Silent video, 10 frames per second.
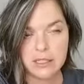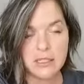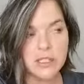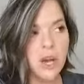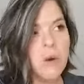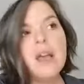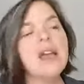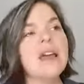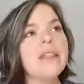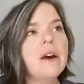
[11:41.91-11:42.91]
So
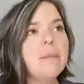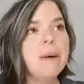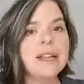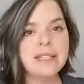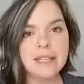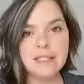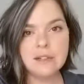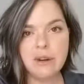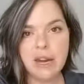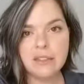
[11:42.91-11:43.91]
they're
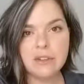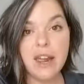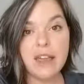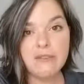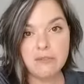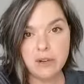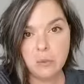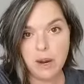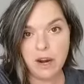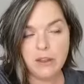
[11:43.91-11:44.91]
abundant, right? They're
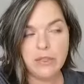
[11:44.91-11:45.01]
everywhere.